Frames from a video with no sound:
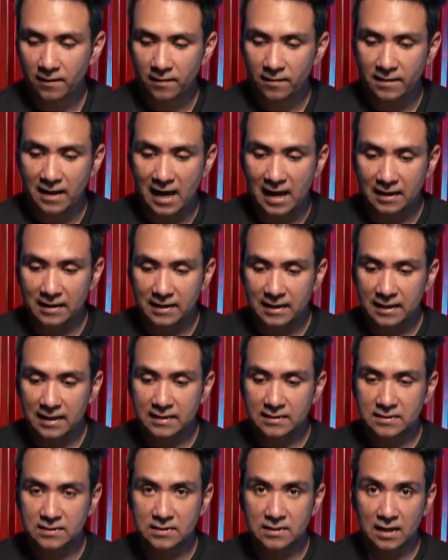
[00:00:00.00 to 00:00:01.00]
that
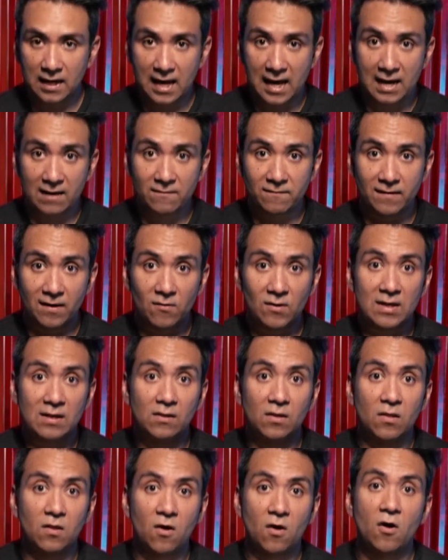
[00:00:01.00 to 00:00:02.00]
it's a very
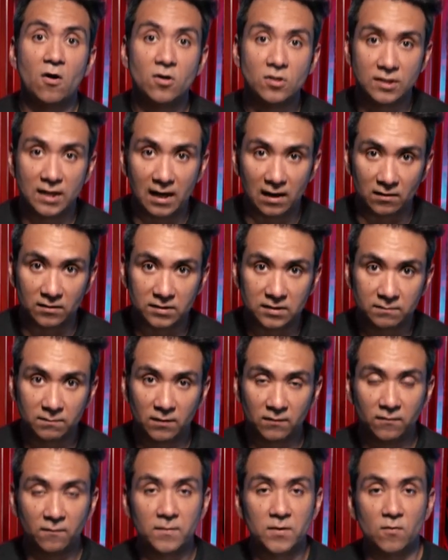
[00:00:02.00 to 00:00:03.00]
large house,
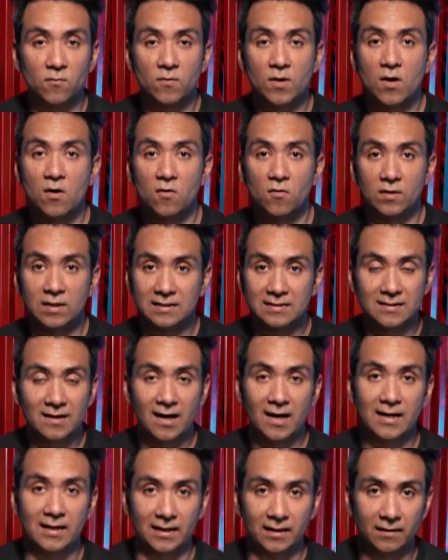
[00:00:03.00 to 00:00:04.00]
but from the road, it's
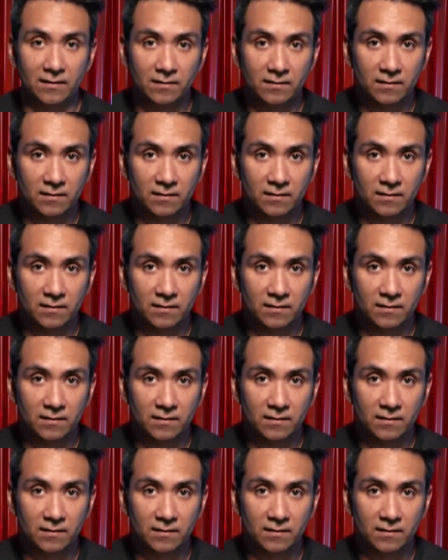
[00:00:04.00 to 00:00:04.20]
tiny.